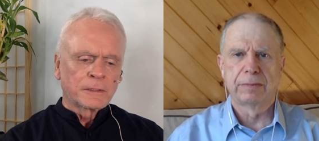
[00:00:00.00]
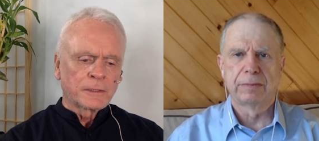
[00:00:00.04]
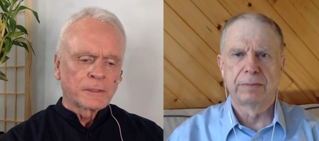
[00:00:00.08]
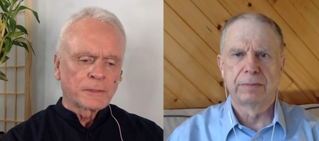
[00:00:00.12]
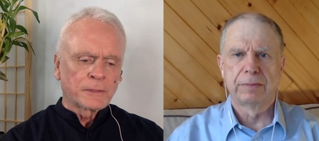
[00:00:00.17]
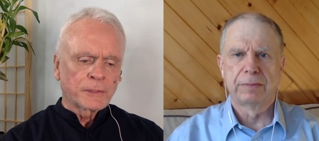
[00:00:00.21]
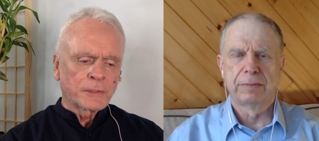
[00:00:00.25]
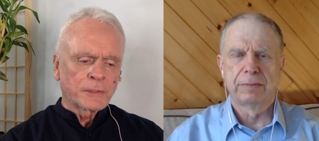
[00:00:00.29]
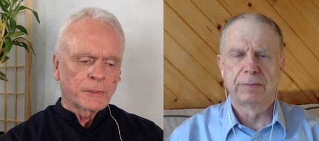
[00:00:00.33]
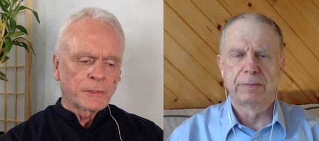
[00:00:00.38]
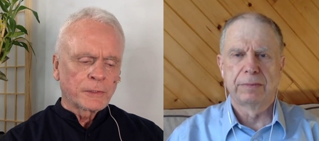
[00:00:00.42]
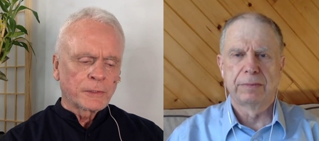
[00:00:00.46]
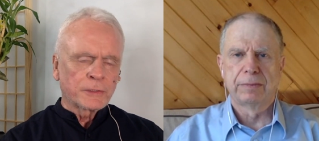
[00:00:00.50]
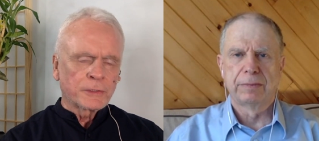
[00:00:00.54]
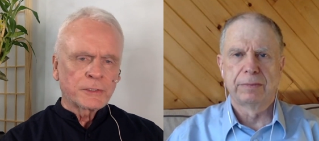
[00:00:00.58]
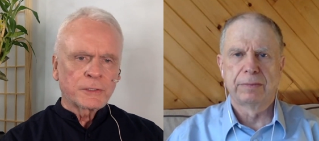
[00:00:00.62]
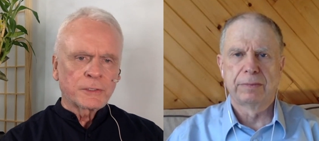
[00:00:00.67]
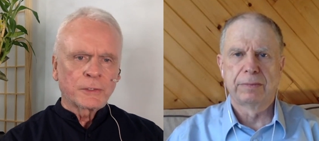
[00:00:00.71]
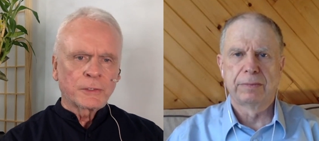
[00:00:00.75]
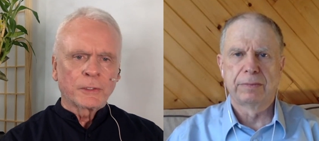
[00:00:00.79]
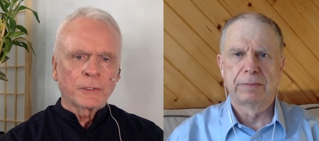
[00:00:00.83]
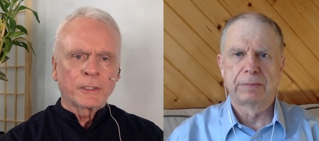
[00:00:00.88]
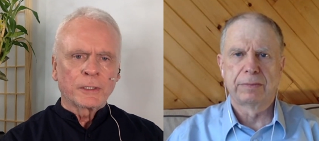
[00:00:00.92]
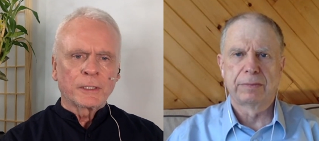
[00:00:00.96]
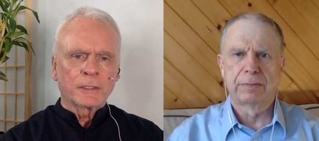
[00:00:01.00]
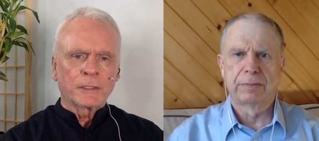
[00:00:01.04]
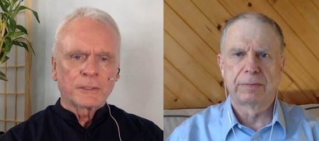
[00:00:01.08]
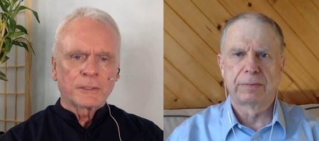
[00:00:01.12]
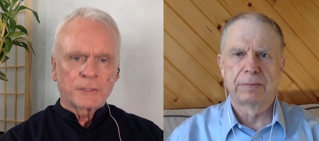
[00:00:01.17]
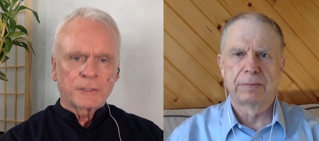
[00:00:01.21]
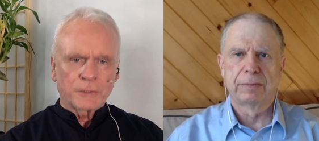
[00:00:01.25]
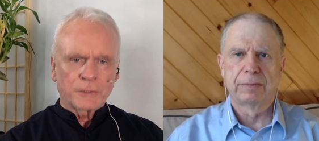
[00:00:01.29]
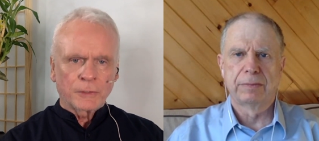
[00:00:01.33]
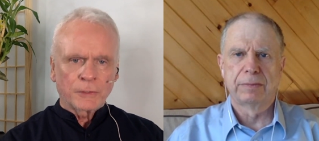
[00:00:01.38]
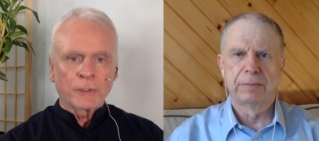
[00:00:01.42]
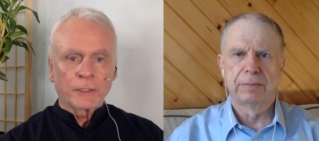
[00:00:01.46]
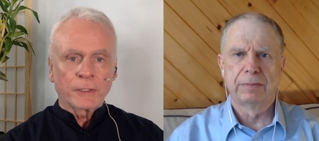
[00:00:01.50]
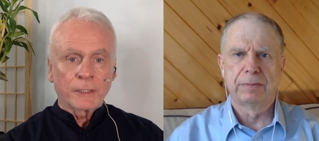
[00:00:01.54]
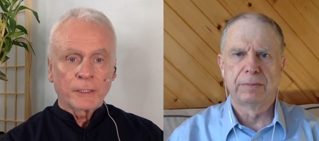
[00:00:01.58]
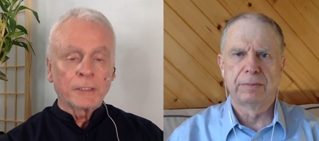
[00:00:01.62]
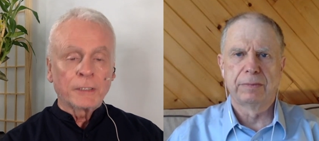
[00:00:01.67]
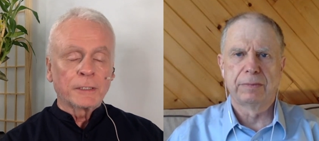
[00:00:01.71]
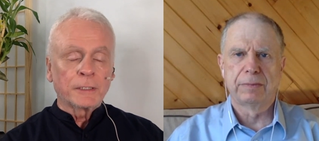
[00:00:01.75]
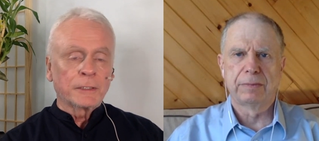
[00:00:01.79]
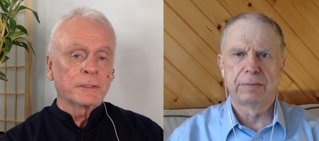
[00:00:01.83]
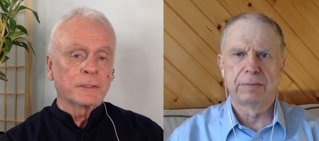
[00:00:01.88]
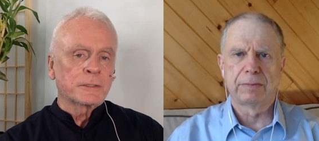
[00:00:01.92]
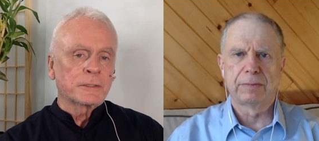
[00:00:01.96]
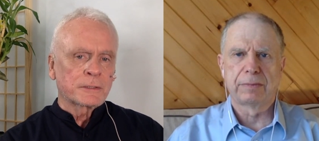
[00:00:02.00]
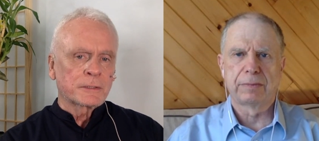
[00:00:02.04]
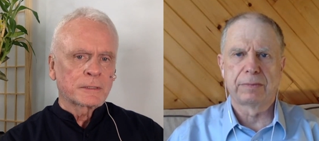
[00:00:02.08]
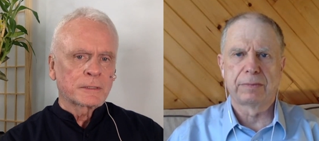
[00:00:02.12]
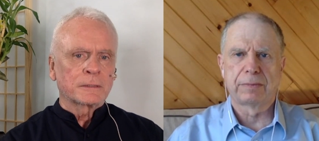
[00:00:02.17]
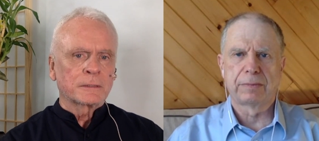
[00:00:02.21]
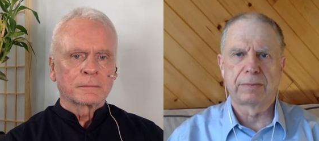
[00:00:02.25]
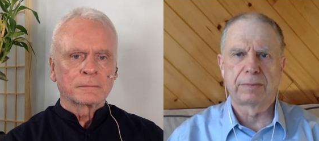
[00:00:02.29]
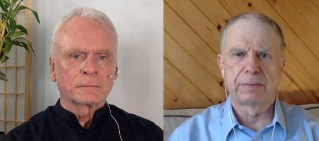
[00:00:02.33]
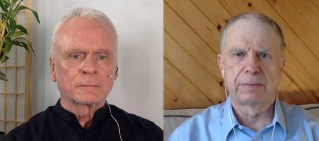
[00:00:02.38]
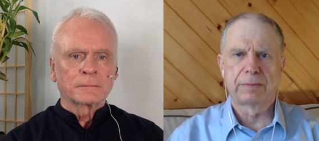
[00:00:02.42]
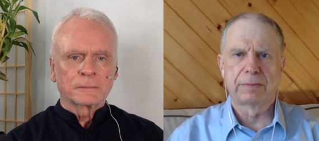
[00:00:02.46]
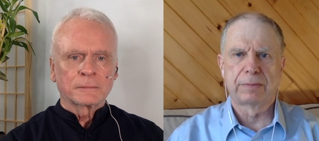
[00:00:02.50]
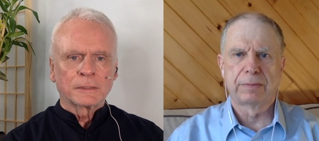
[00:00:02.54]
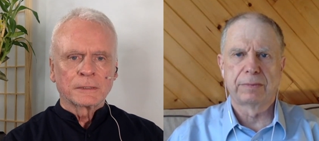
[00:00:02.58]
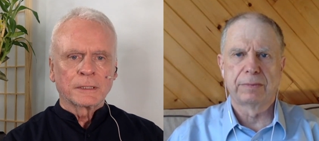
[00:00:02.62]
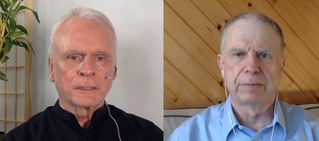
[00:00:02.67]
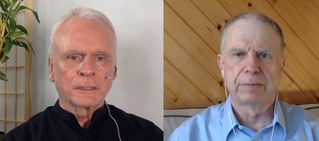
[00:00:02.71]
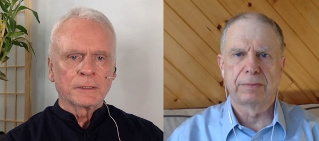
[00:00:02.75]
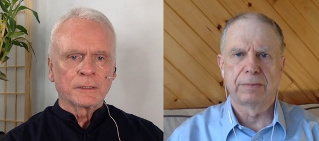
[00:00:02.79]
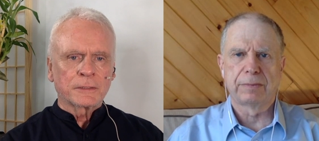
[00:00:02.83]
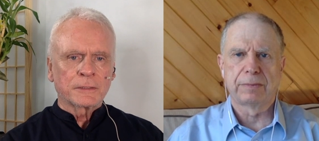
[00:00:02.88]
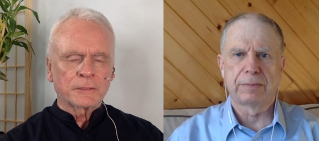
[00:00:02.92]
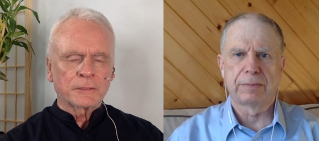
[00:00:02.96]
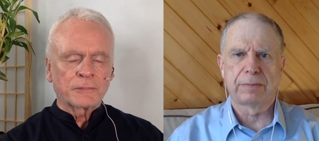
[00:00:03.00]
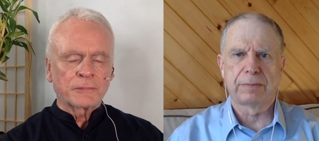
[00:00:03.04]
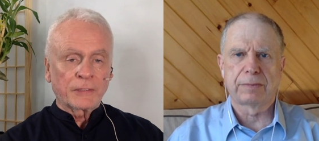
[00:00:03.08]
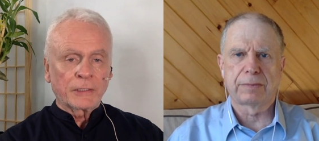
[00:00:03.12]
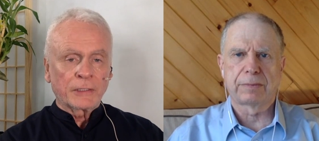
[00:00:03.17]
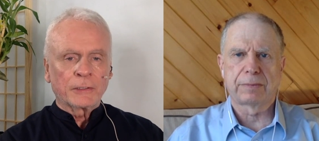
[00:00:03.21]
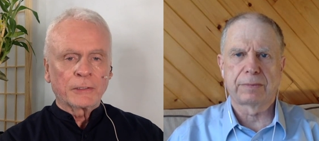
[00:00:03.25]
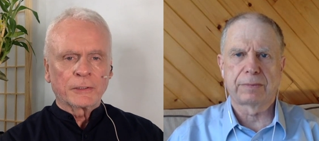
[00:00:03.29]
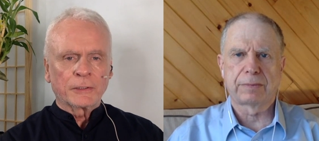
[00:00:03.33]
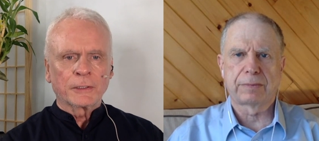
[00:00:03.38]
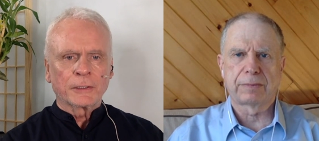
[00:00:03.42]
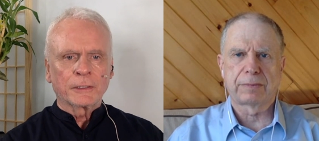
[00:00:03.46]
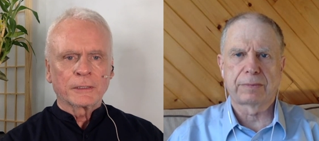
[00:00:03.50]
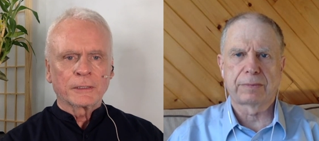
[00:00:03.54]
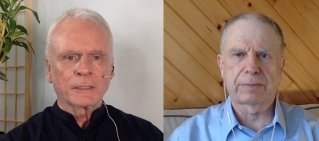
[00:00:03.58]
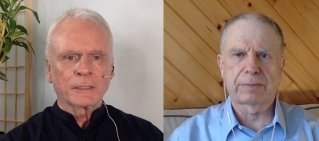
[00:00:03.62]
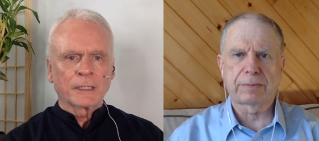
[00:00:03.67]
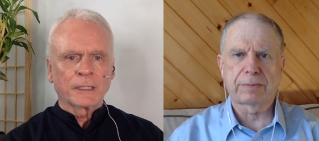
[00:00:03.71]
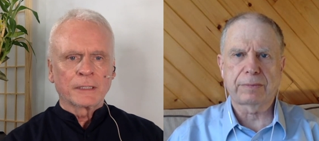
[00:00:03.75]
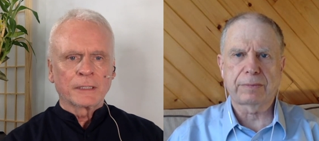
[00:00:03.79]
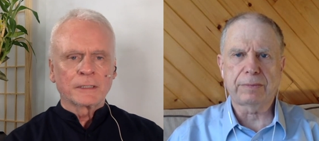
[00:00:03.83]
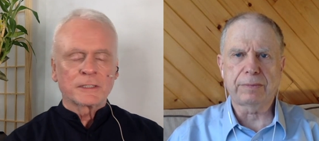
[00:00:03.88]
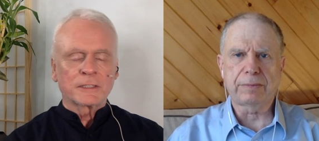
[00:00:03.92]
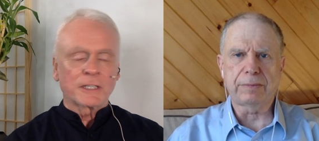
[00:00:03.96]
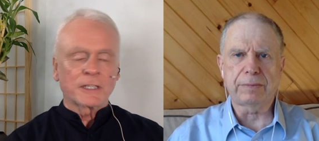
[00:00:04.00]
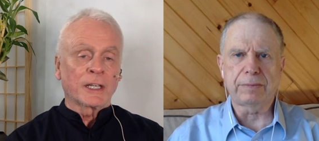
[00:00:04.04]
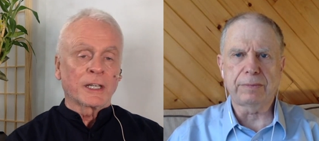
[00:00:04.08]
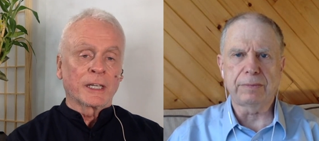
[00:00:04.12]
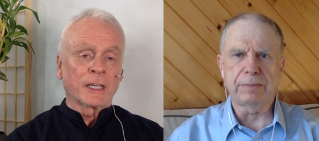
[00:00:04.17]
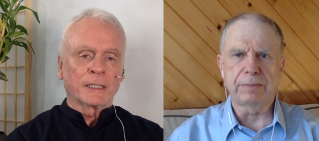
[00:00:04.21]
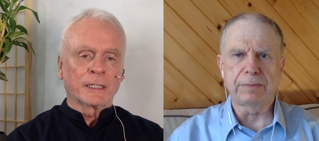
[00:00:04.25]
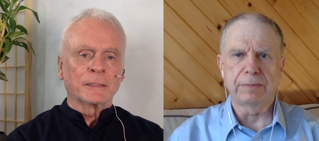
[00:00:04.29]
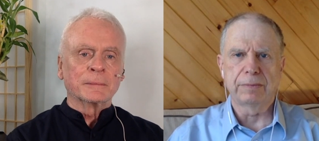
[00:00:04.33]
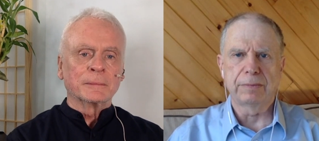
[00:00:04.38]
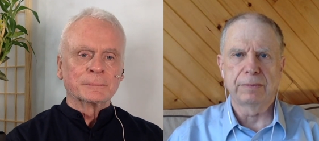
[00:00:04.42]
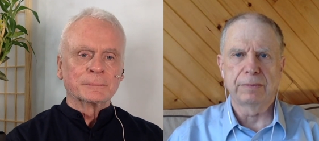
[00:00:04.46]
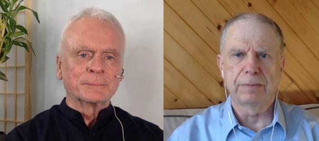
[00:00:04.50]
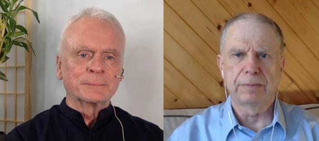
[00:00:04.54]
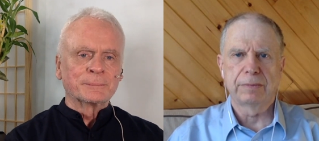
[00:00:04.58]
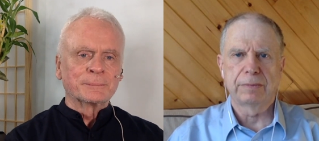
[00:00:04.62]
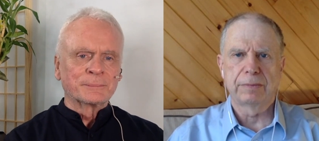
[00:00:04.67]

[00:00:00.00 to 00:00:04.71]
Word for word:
Speaker 1: that the current story story is is a failure and it's dying,